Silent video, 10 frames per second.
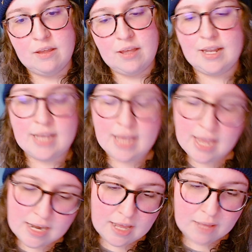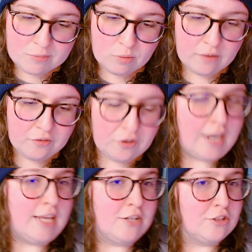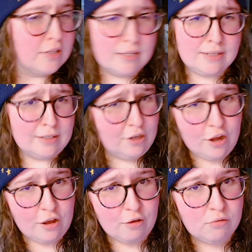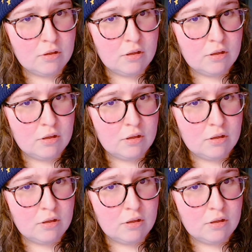any handicaps or whatever. And he's like, no, no, no.